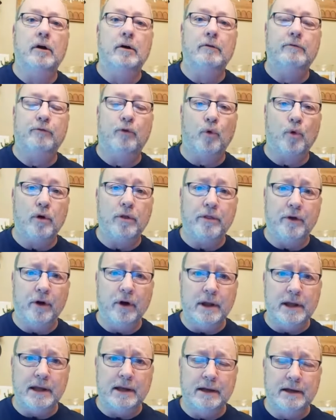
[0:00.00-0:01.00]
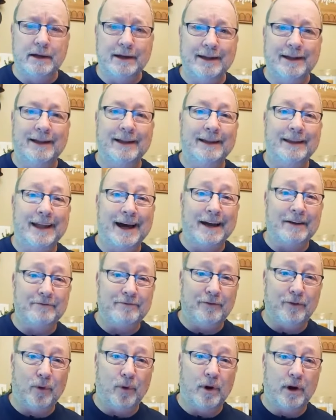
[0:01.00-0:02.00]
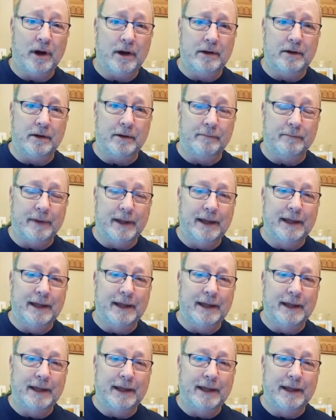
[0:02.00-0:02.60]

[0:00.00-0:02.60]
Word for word: 430, not 400.